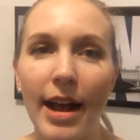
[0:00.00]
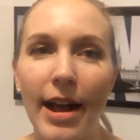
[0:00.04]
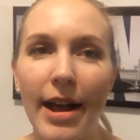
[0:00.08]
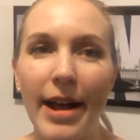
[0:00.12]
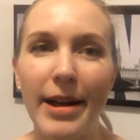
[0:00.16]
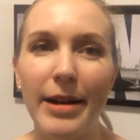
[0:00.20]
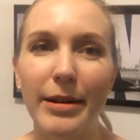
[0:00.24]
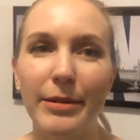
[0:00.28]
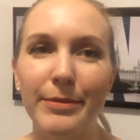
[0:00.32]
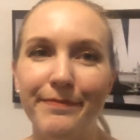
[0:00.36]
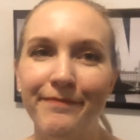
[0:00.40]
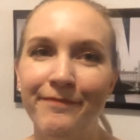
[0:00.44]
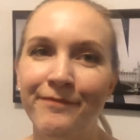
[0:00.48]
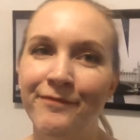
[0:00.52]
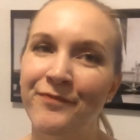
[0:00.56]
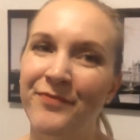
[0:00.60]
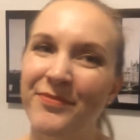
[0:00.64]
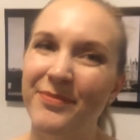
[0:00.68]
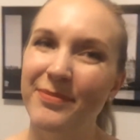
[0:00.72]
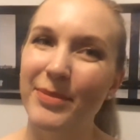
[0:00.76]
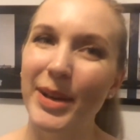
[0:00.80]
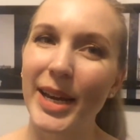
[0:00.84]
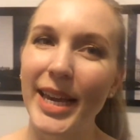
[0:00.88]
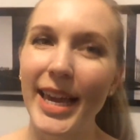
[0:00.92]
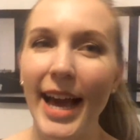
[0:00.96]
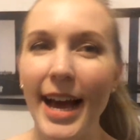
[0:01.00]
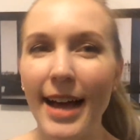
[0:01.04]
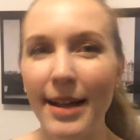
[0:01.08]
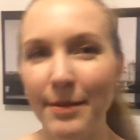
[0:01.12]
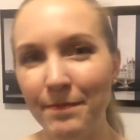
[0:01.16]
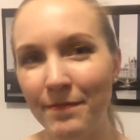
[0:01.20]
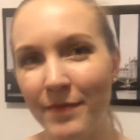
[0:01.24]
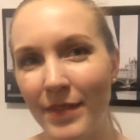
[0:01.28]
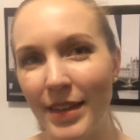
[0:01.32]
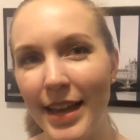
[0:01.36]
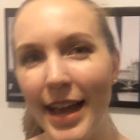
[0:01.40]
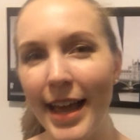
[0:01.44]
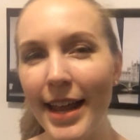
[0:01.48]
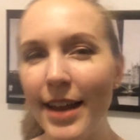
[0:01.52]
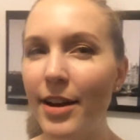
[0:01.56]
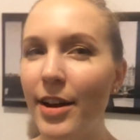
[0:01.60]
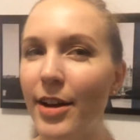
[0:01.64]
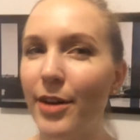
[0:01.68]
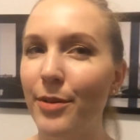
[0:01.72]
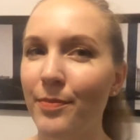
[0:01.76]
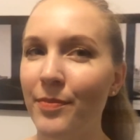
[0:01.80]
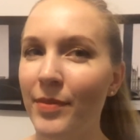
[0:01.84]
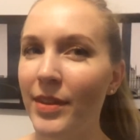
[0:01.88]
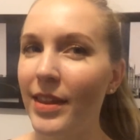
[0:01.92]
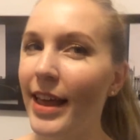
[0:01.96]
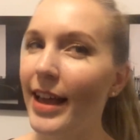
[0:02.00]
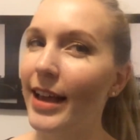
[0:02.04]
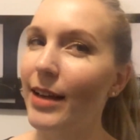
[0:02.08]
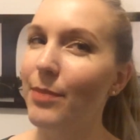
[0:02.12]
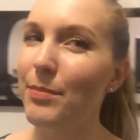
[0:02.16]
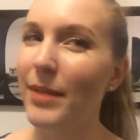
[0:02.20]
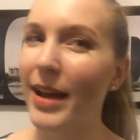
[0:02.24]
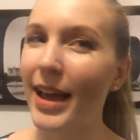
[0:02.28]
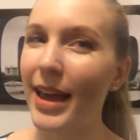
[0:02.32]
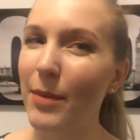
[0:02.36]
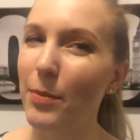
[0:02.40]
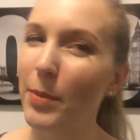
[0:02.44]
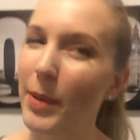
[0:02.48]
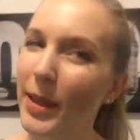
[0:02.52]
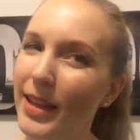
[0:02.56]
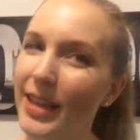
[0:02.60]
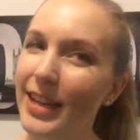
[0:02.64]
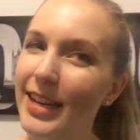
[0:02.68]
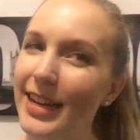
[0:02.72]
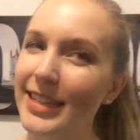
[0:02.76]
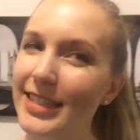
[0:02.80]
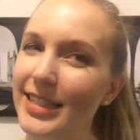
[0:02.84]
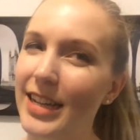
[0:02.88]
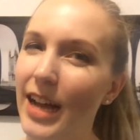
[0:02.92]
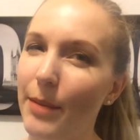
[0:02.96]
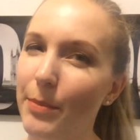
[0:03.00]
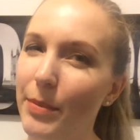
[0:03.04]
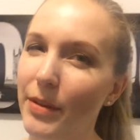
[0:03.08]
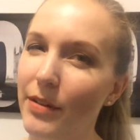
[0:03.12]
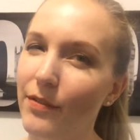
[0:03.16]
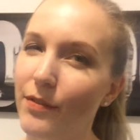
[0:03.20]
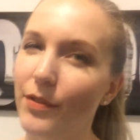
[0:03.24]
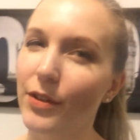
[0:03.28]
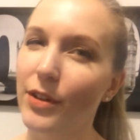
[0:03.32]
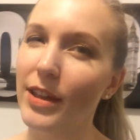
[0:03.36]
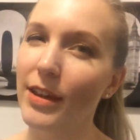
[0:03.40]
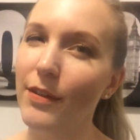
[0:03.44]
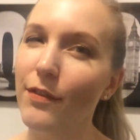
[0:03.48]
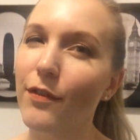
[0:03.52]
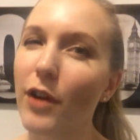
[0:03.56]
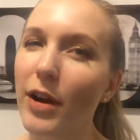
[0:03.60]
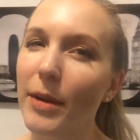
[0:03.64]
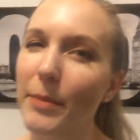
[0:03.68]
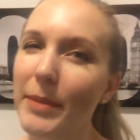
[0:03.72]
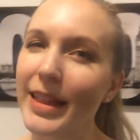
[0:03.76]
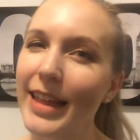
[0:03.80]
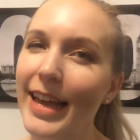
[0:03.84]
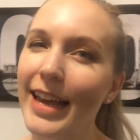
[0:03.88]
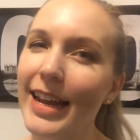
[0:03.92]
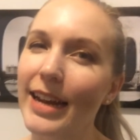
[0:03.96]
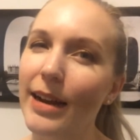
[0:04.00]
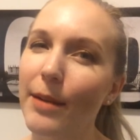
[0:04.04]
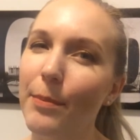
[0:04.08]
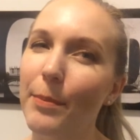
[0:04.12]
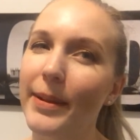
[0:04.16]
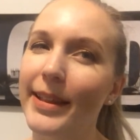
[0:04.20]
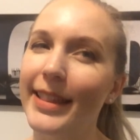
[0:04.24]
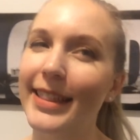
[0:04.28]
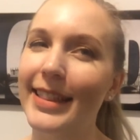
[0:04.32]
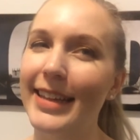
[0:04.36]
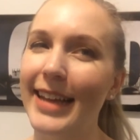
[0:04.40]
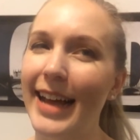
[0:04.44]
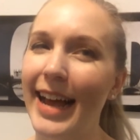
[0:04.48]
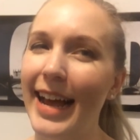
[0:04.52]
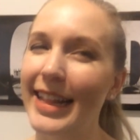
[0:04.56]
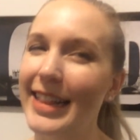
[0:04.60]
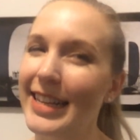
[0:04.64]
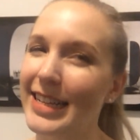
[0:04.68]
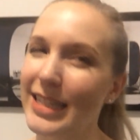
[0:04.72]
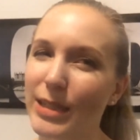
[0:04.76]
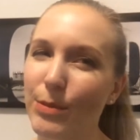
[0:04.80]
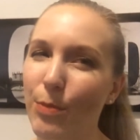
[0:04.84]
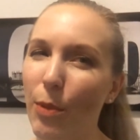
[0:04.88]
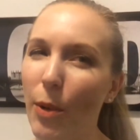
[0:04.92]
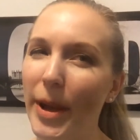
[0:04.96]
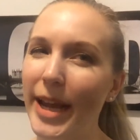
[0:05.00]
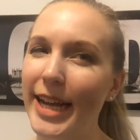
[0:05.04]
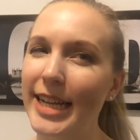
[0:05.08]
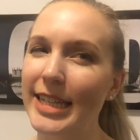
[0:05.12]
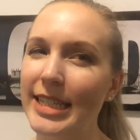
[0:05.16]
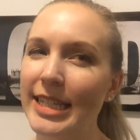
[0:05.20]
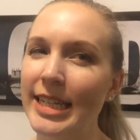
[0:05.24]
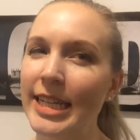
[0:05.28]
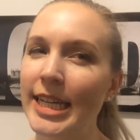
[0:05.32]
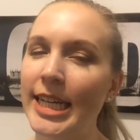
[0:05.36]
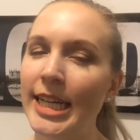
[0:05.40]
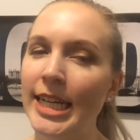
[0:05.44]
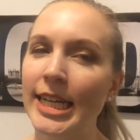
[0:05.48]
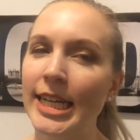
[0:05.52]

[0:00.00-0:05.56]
But yeah, I don't know, like my opinion has not been fully formulated, but at this point,